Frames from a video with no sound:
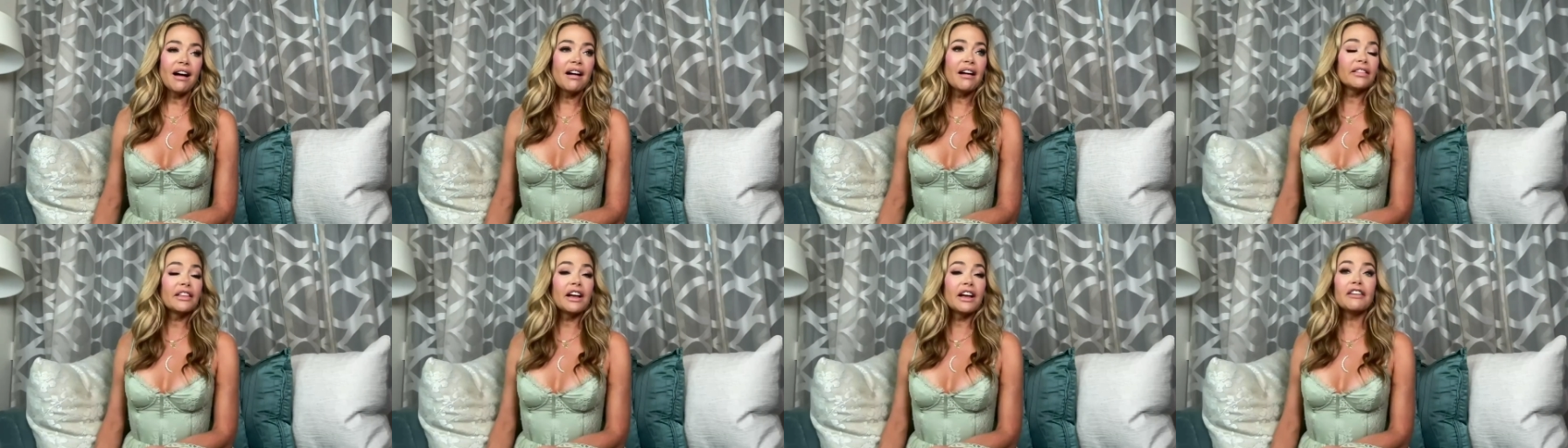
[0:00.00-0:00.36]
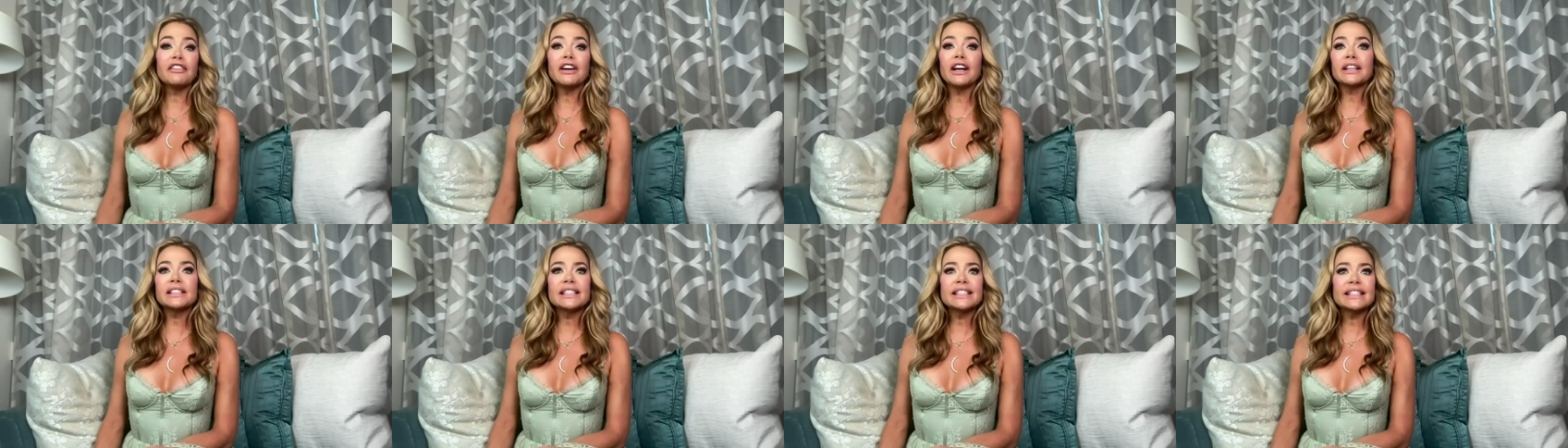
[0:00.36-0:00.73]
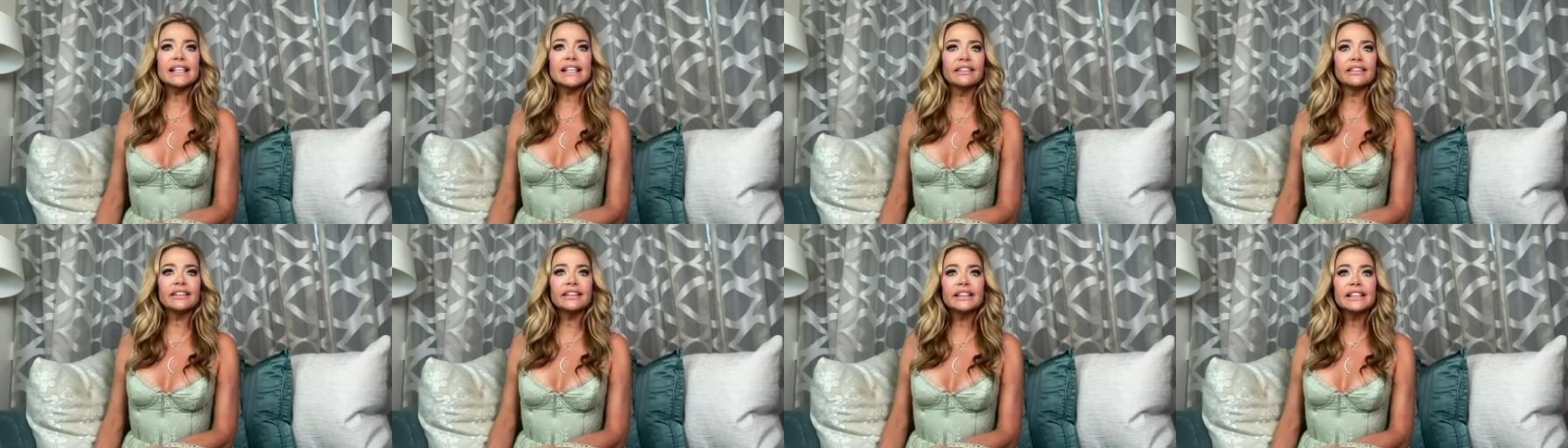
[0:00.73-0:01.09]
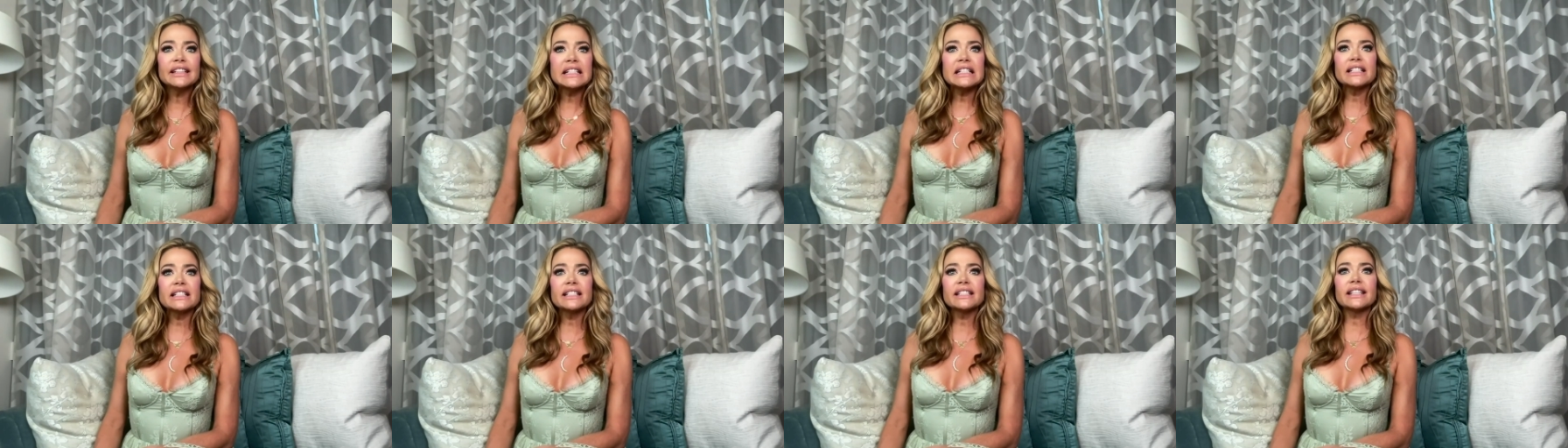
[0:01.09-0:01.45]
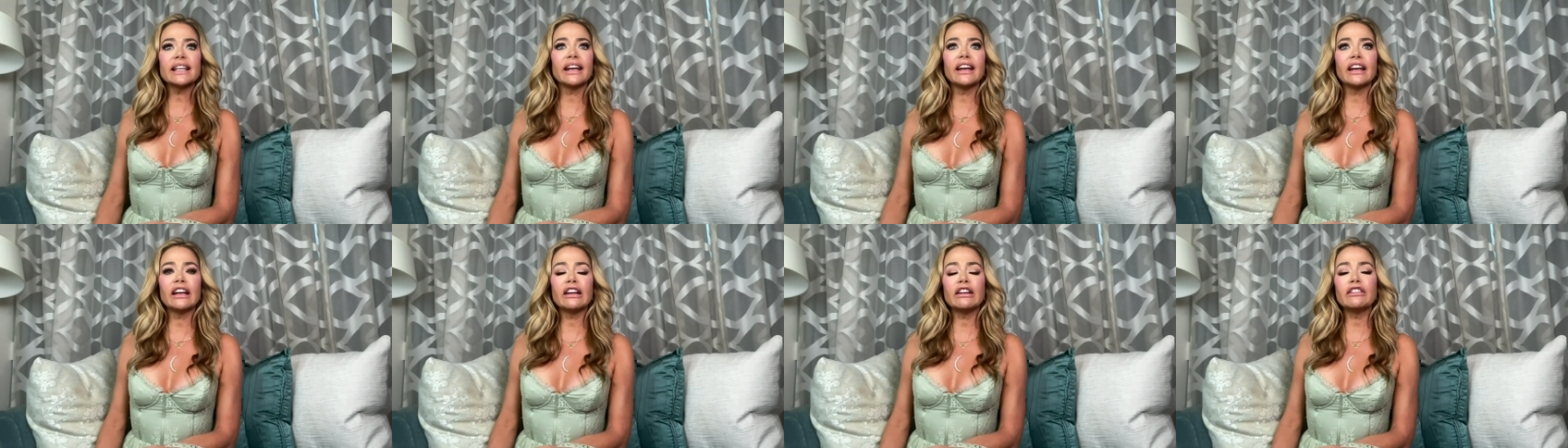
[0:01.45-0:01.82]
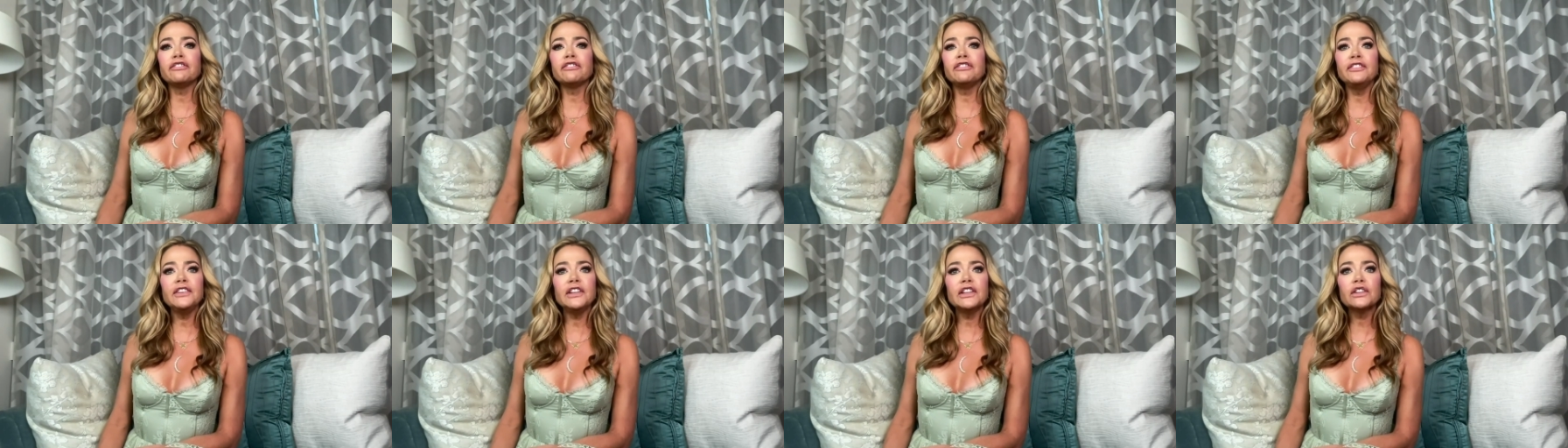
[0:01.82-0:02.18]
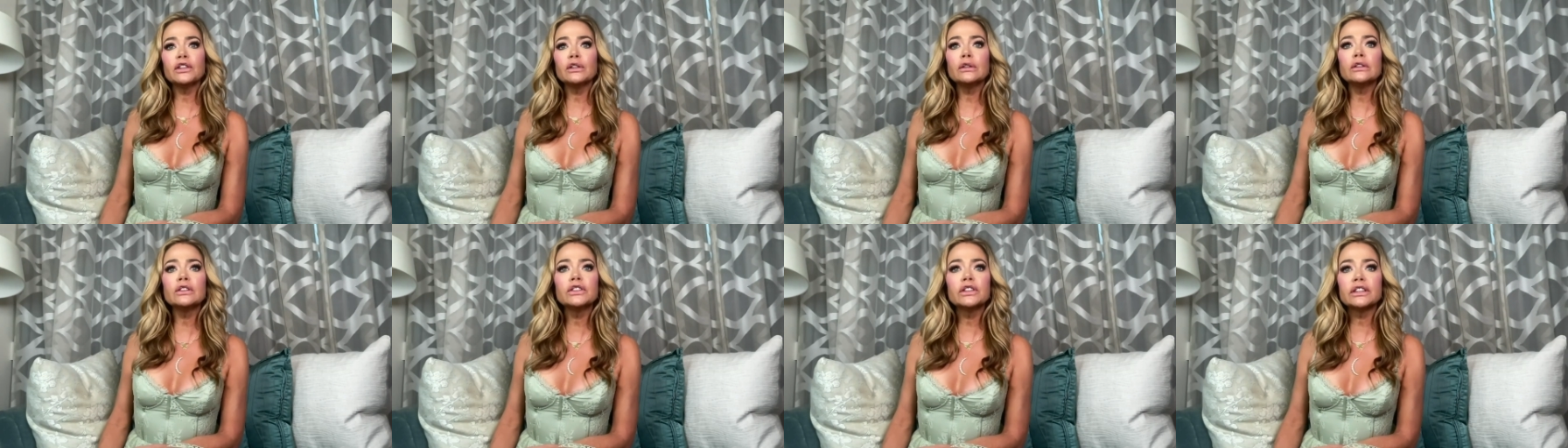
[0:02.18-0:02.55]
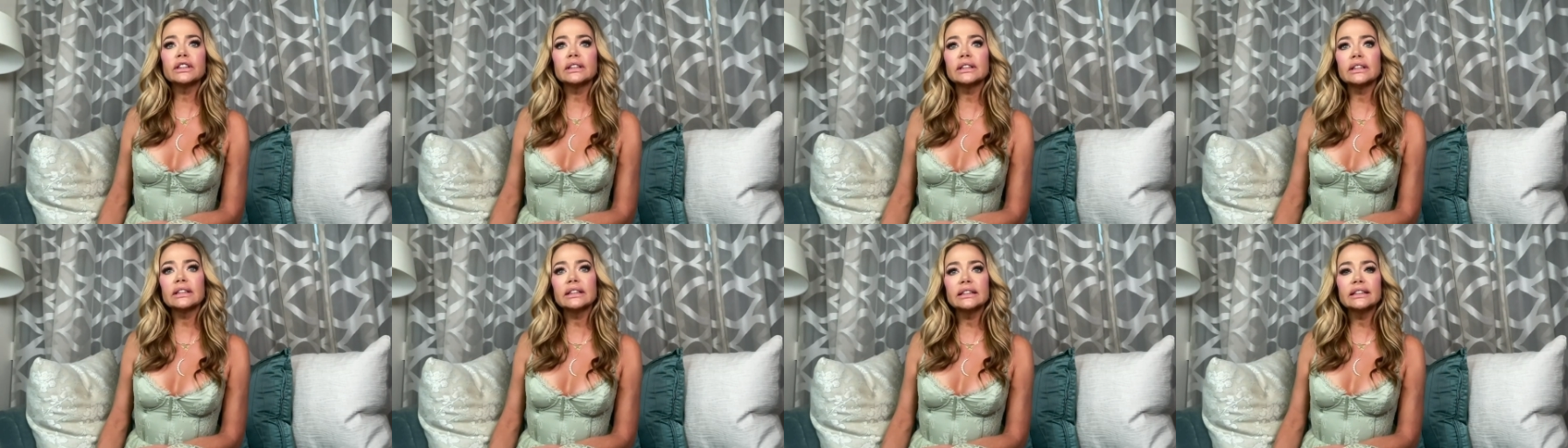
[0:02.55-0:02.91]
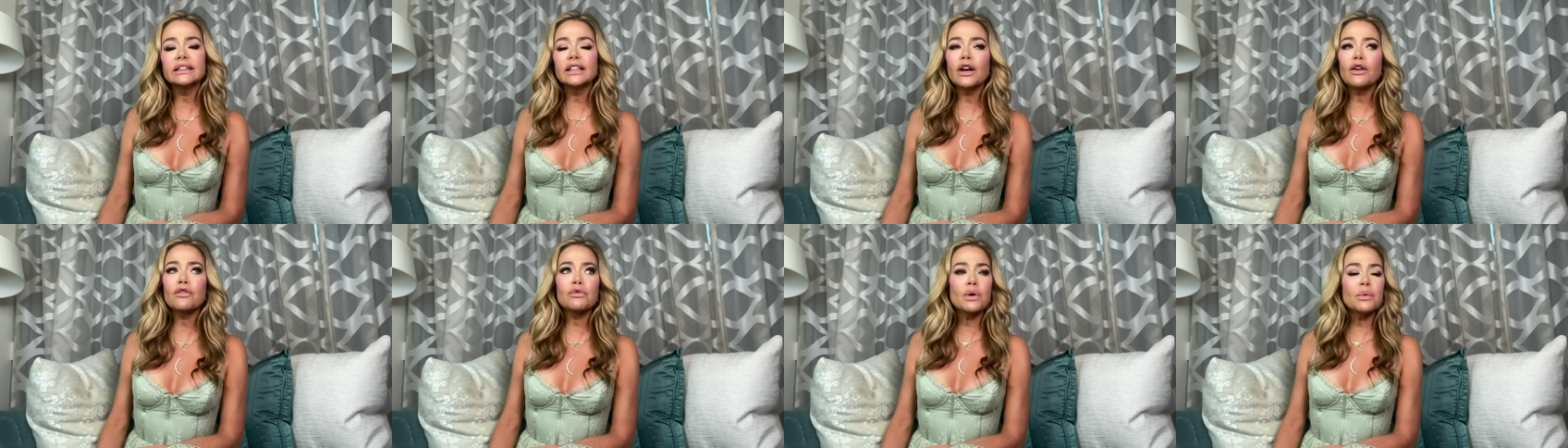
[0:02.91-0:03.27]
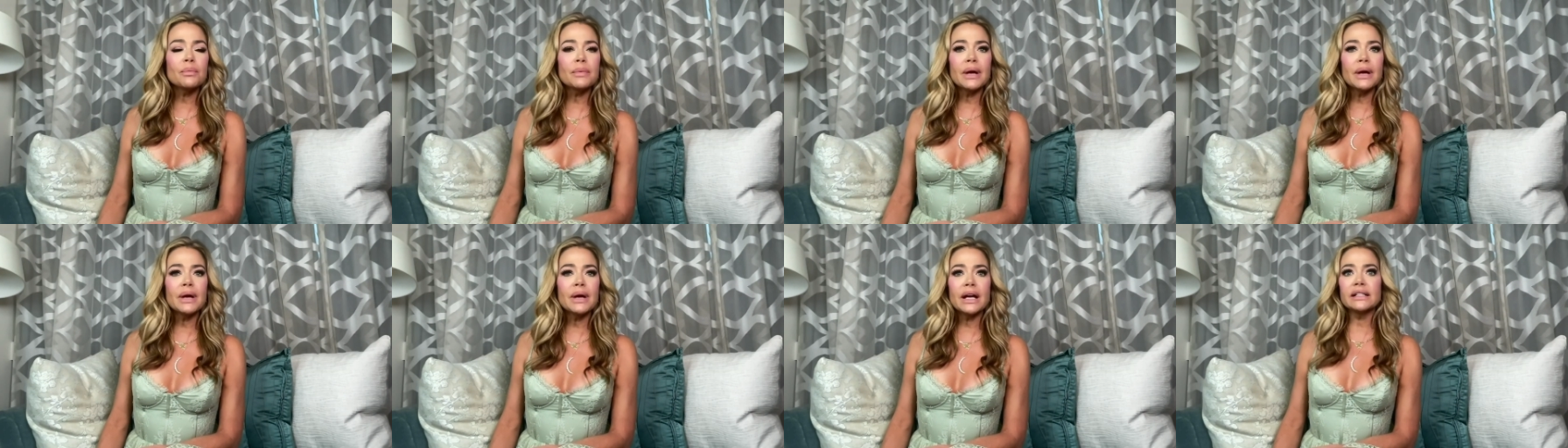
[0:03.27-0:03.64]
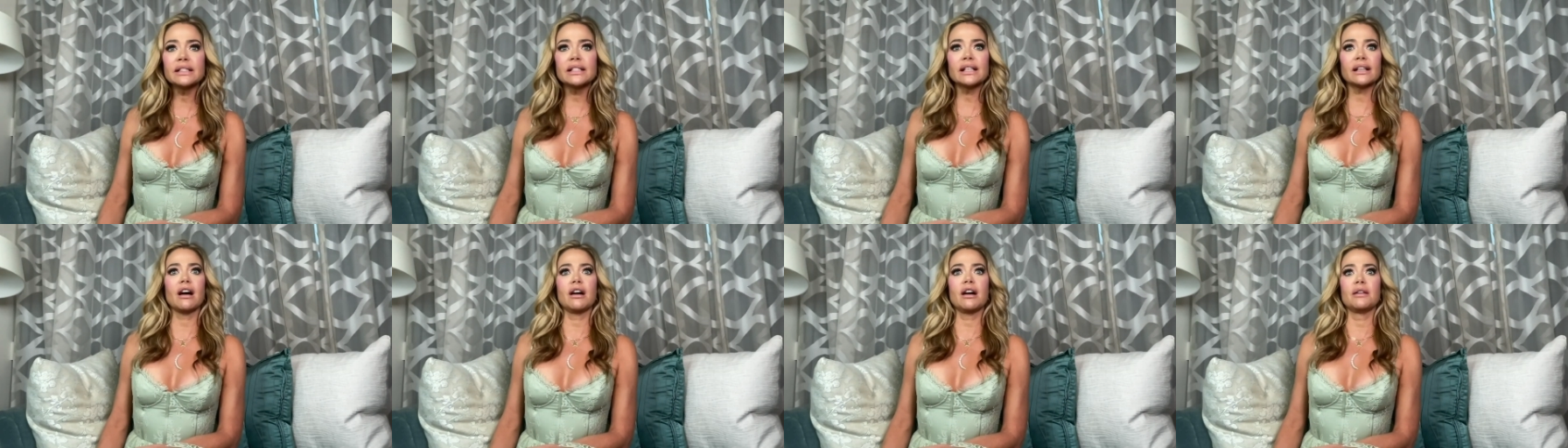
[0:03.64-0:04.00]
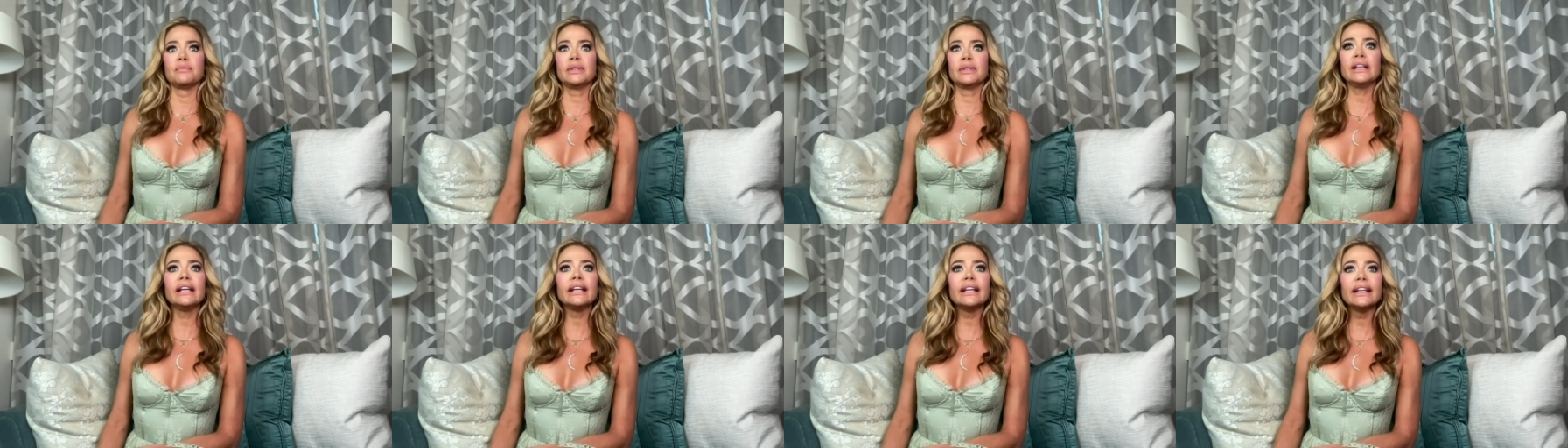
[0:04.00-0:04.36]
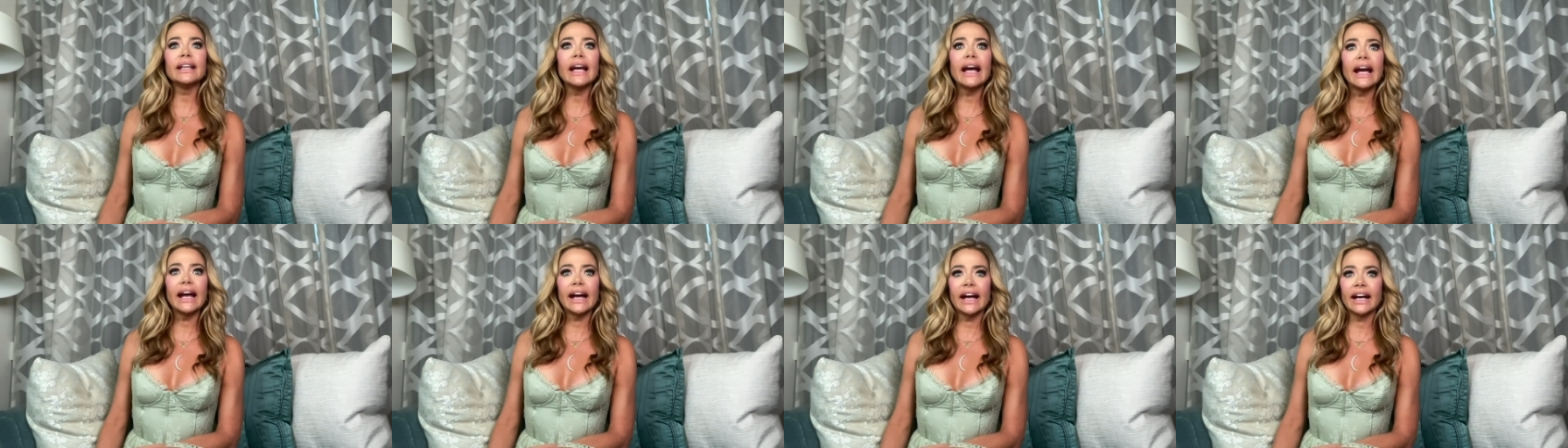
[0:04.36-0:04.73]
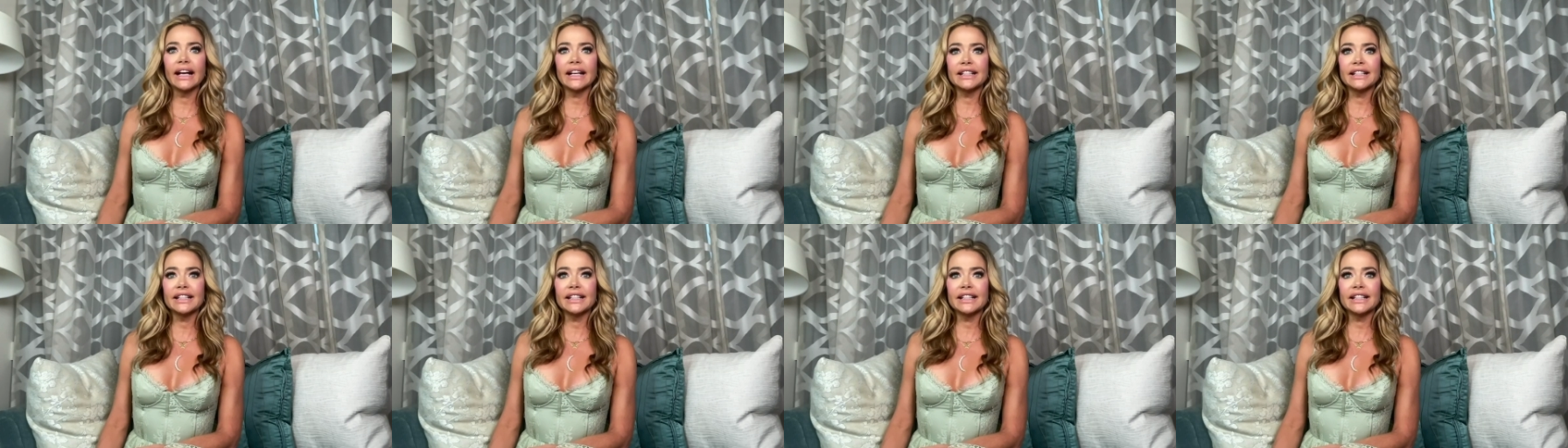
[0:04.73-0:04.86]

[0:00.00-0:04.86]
Love Accidentally is a feel-good romantic comedy,